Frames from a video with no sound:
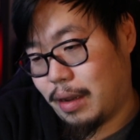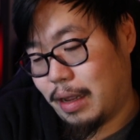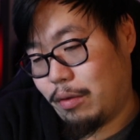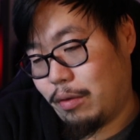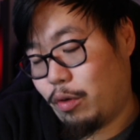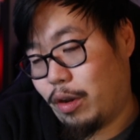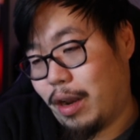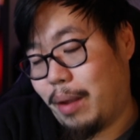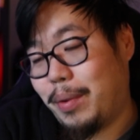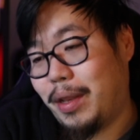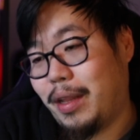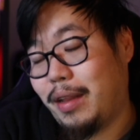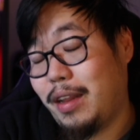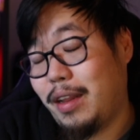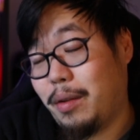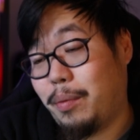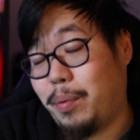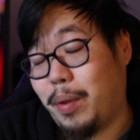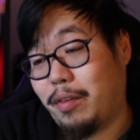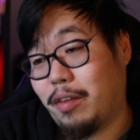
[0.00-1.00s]
I win. I mean, they
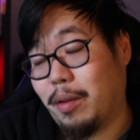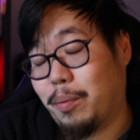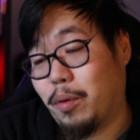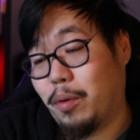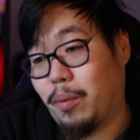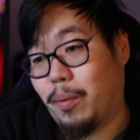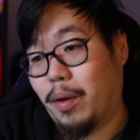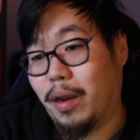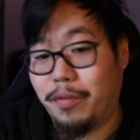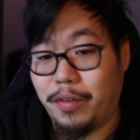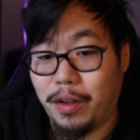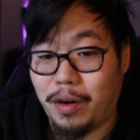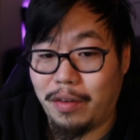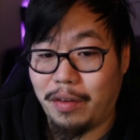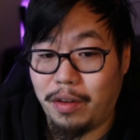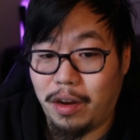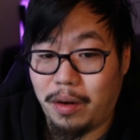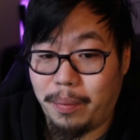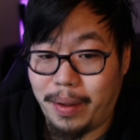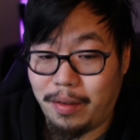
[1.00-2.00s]
need a basic Pokemon. If they don't
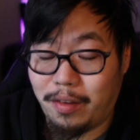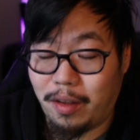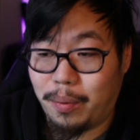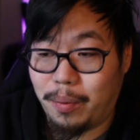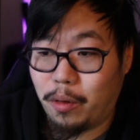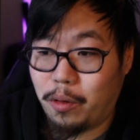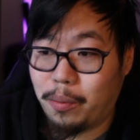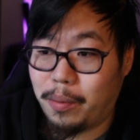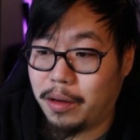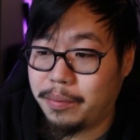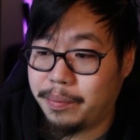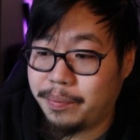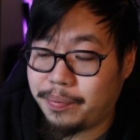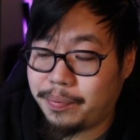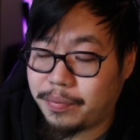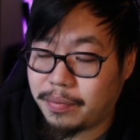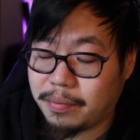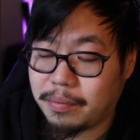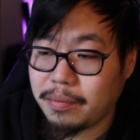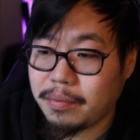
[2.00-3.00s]
have another basic Pokemon,
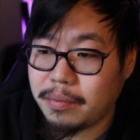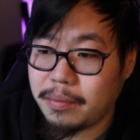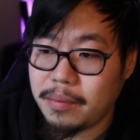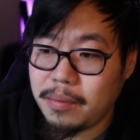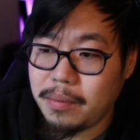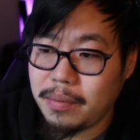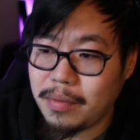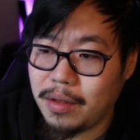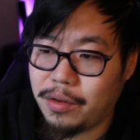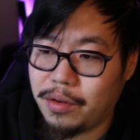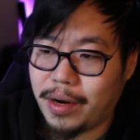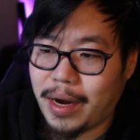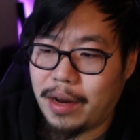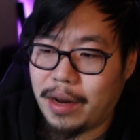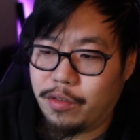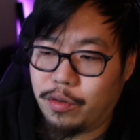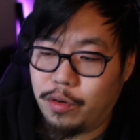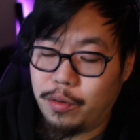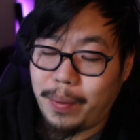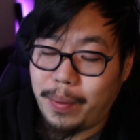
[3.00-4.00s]
they're
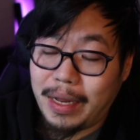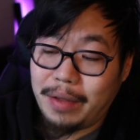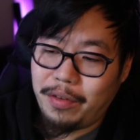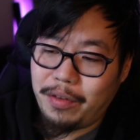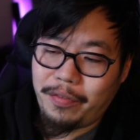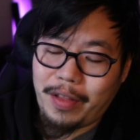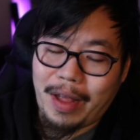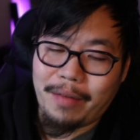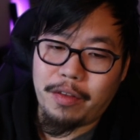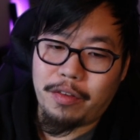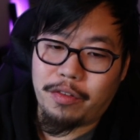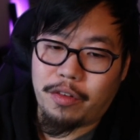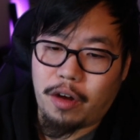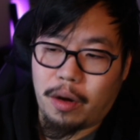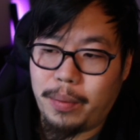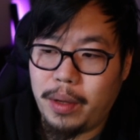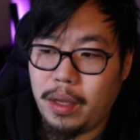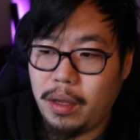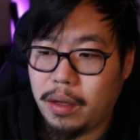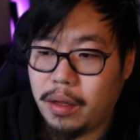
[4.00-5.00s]
kind of screwed. But even if they have the
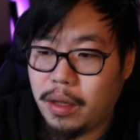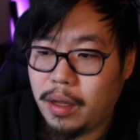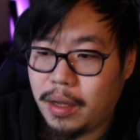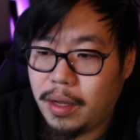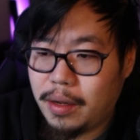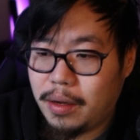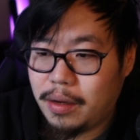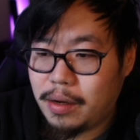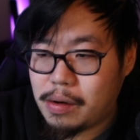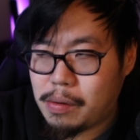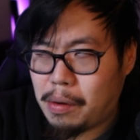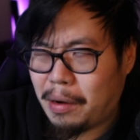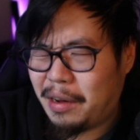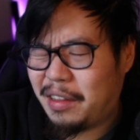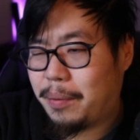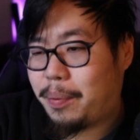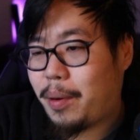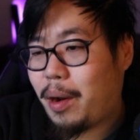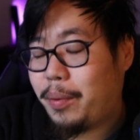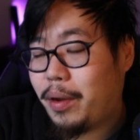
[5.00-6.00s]
Starmie,
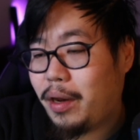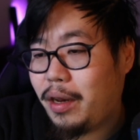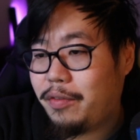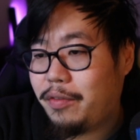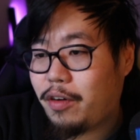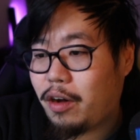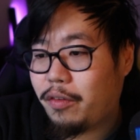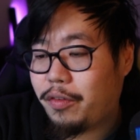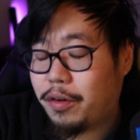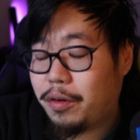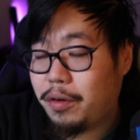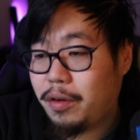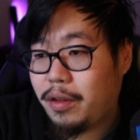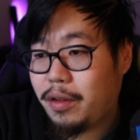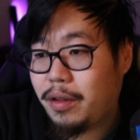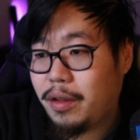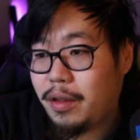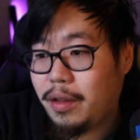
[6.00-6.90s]
right, they're probably going to evolve here.